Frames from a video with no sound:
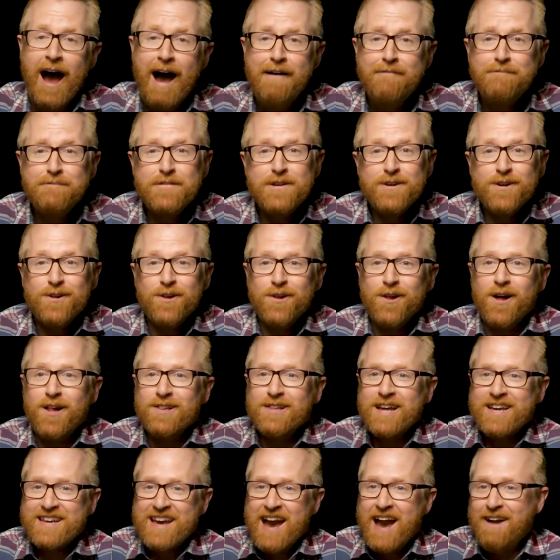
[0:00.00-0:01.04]
I feel
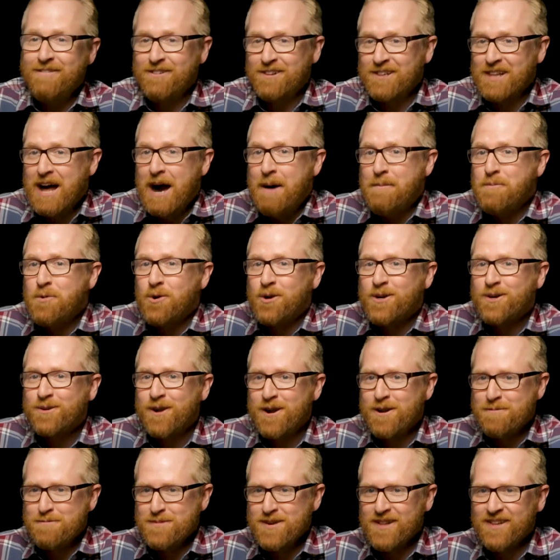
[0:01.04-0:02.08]
like I have a lot more
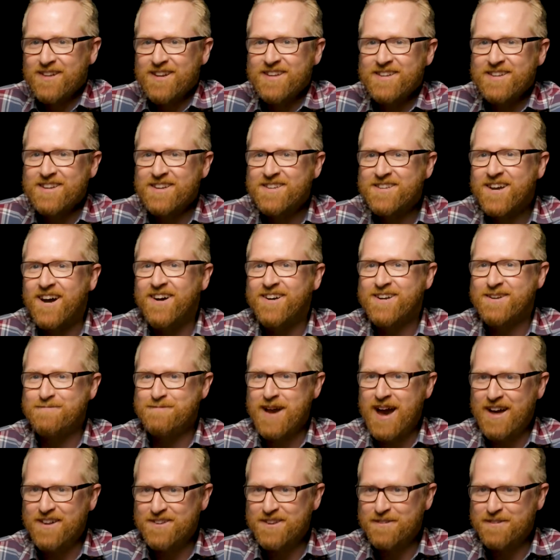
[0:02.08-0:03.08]
credibility to talk about